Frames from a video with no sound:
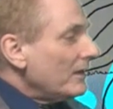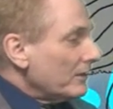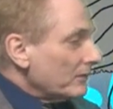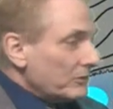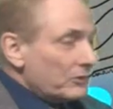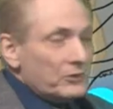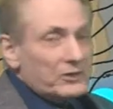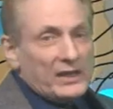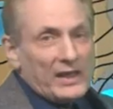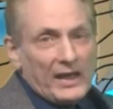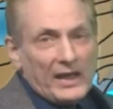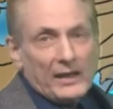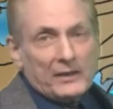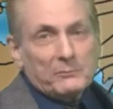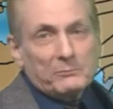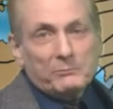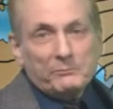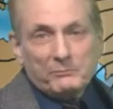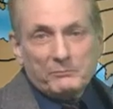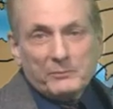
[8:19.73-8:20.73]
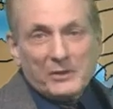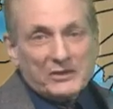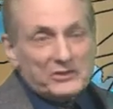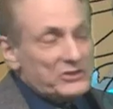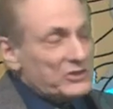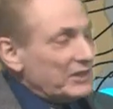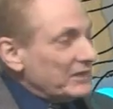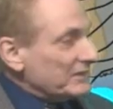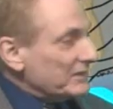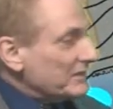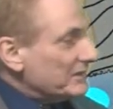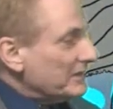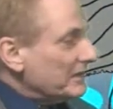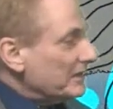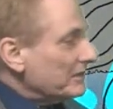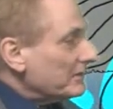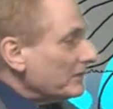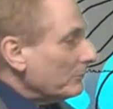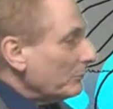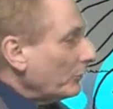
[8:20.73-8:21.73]
Kodiak, best chance of seeing
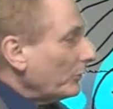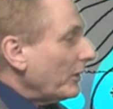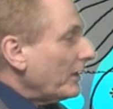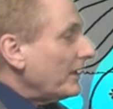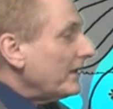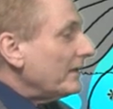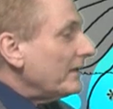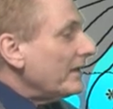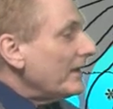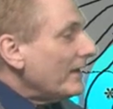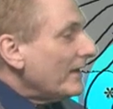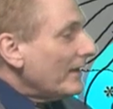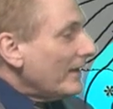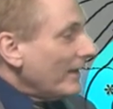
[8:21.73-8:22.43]
some rain,